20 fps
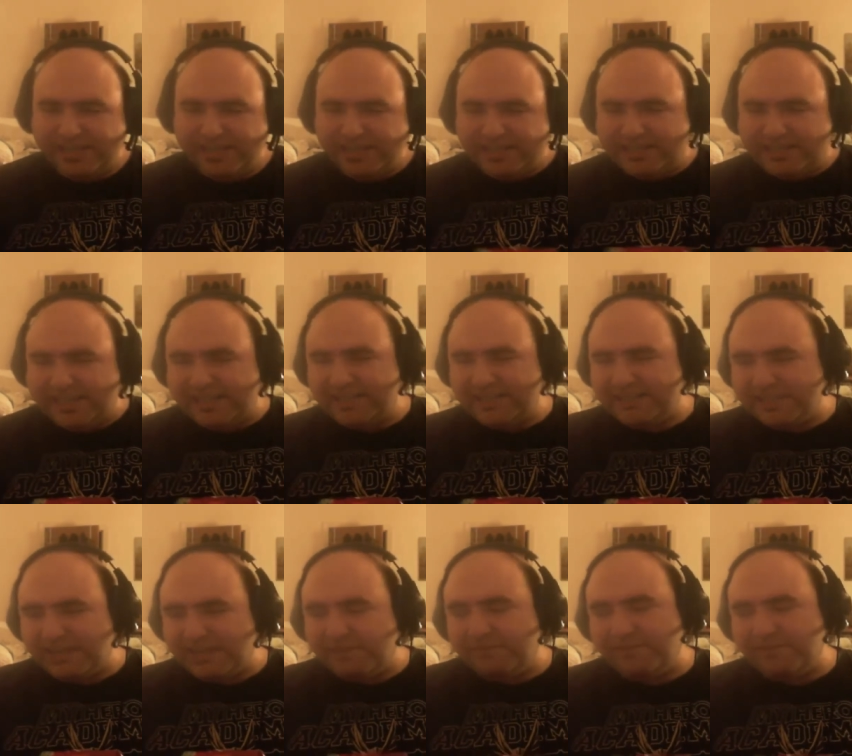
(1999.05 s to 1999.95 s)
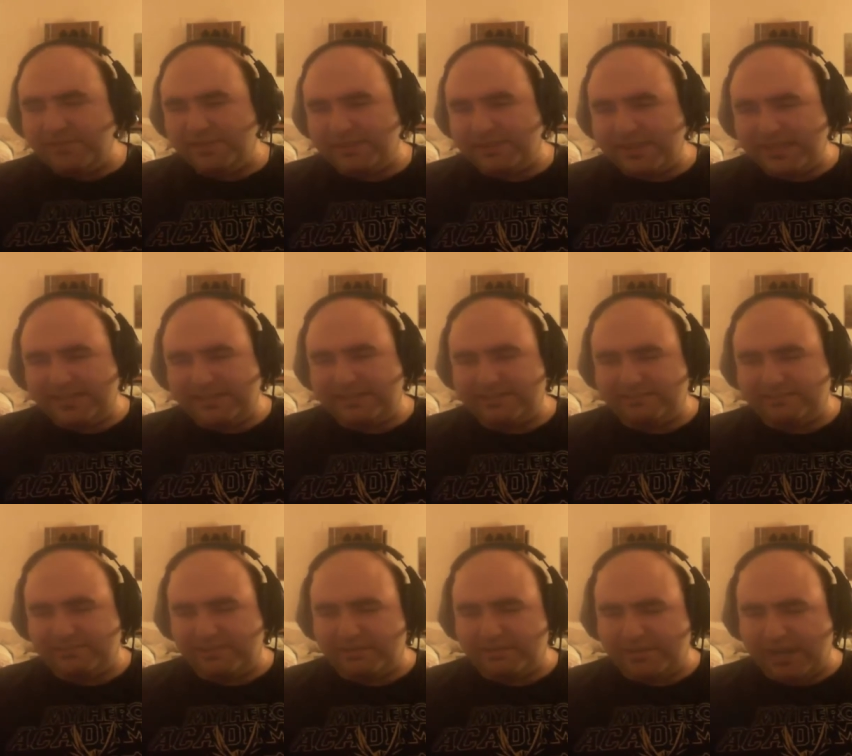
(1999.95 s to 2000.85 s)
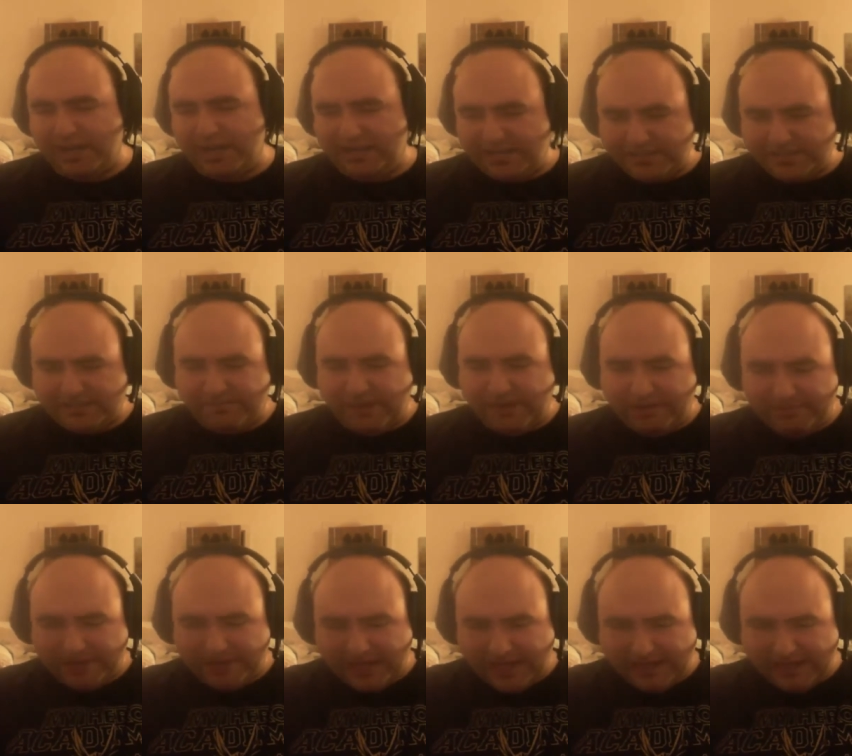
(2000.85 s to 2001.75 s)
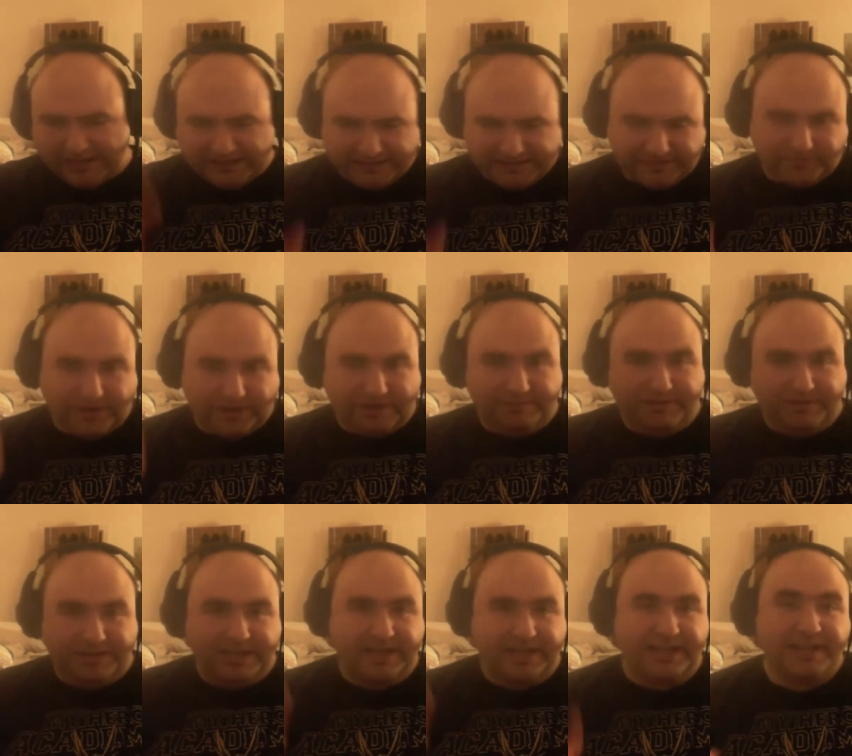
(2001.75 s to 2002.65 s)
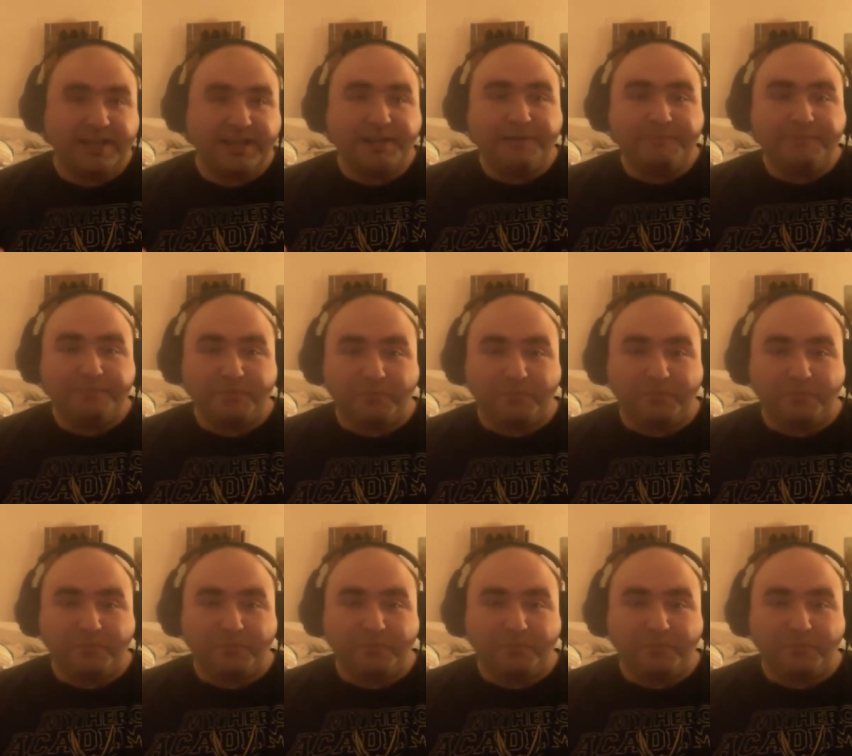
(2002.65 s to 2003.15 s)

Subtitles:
Because I can tell from the things, so I'm like, okay, this is Family Guy, this is Family Guy.